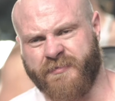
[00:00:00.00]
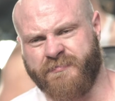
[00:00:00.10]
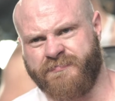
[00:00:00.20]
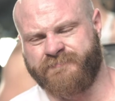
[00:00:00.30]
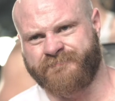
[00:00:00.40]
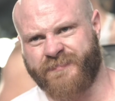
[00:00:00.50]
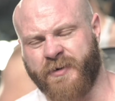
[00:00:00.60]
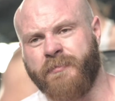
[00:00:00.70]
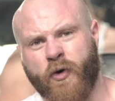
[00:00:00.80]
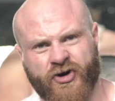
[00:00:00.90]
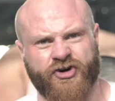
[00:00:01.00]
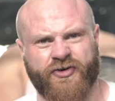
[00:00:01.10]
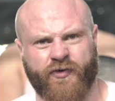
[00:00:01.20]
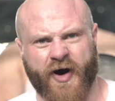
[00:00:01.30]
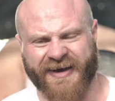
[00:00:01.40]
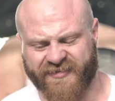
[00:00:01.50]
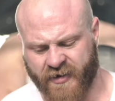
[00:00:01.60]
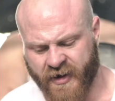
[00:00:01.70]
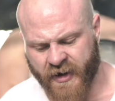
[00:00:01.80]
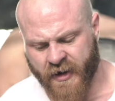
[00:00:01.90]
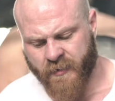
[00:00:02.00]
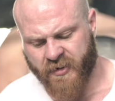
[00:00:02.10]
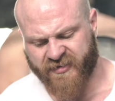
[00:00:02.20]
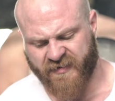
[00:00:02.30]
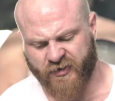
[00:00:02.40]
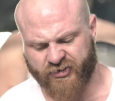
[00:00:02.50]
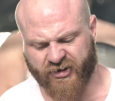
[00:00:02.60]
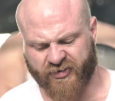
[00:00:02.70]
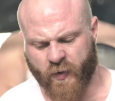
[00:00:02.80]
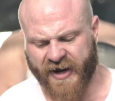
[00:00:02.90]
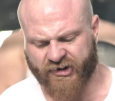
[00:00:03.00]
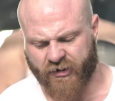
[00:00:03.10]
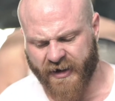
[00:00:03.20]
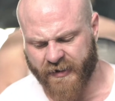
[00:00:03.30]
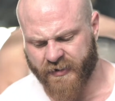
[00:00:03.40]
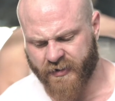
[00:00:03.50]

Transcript: a multitude of ways. Because if you just weight train,